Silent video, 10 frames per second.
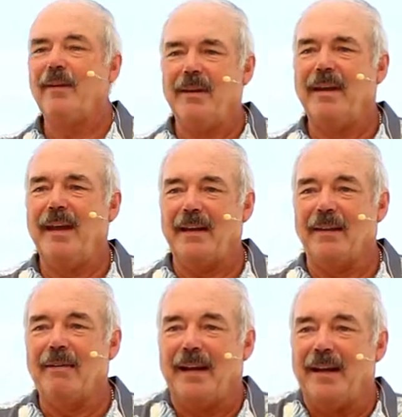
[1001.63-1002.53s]
who are you kidding?
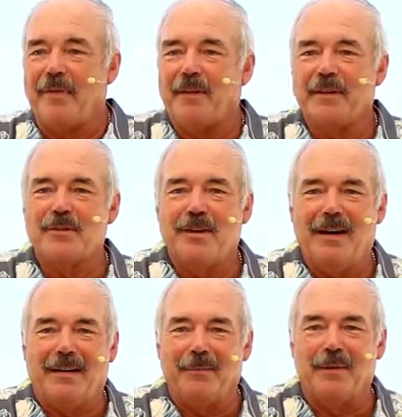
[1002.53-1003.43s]
You have got nothing to
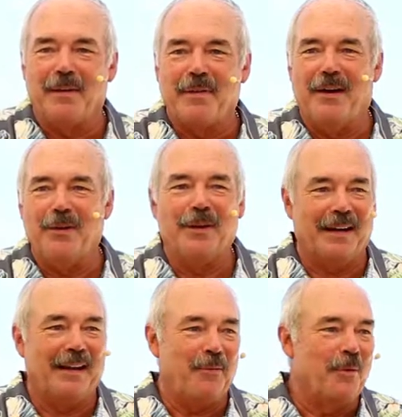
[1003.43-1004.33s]
draw with. How are you
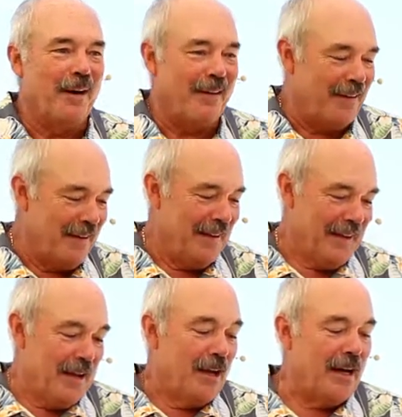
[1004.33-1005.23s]
going to get water?
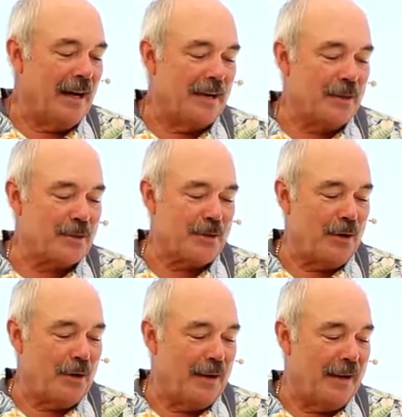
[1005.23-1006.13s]
uh,
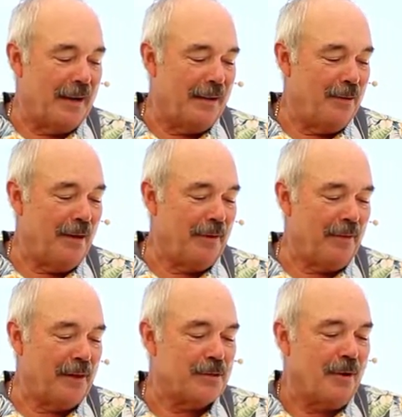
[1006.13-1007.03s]
sir, uh, you have
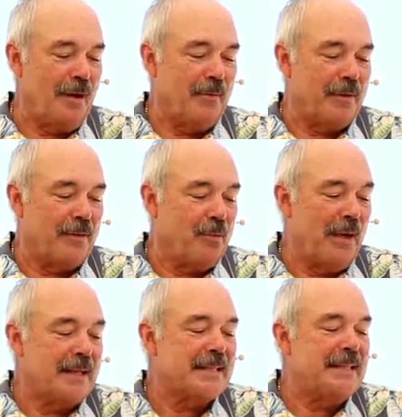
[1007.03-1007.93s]
nothing to draw with, and the
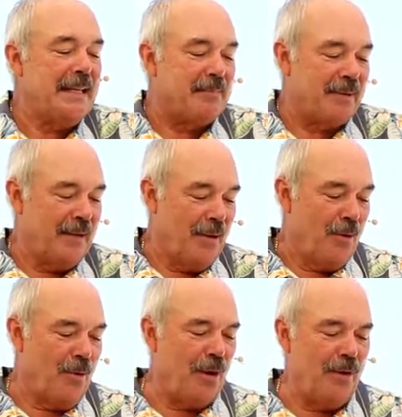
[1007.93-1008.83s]
well is deep.
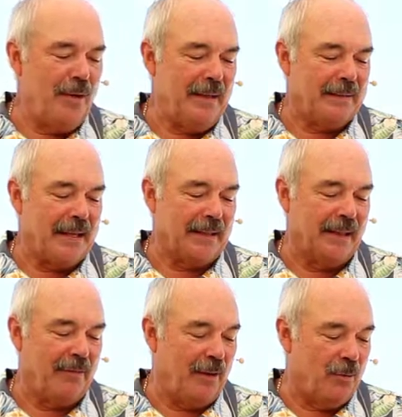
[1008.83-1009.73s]
Where do you get that
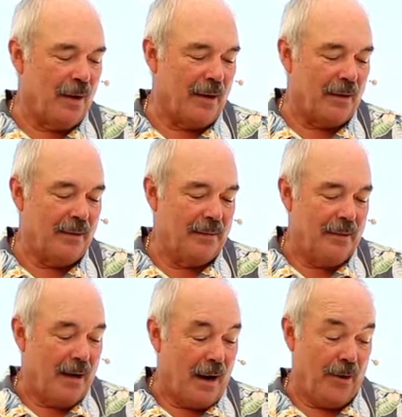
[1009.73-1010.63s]
living water?
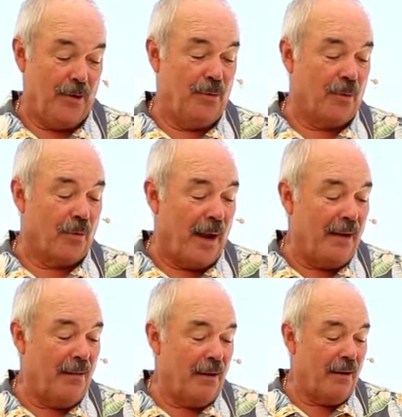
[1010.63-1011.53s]
Are you
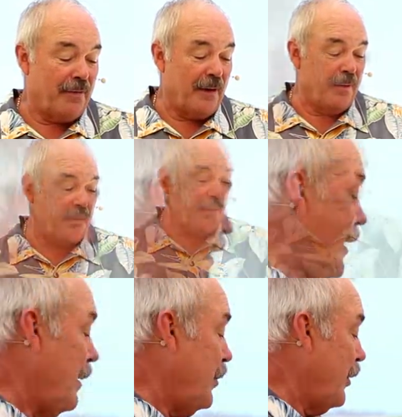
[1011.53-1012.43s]
greater than our father
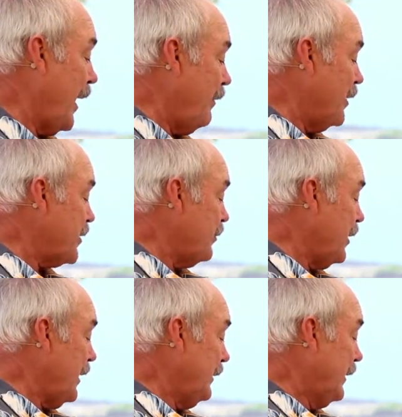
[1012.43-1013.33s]
Jacob, who gave us the
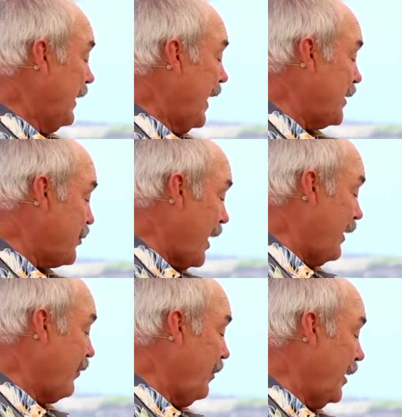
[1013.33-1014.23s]
well and
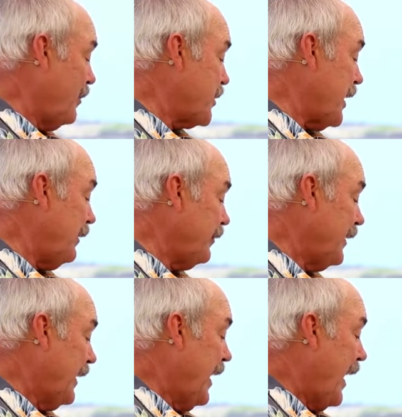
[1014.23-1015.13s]
drank from it himself,
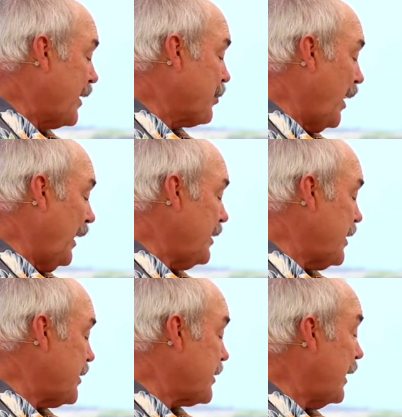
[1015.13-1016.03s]
as well as
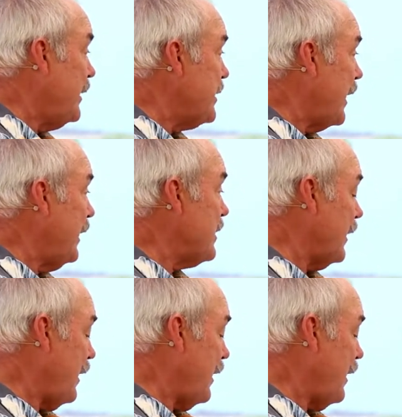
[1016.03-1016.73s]
his sons and his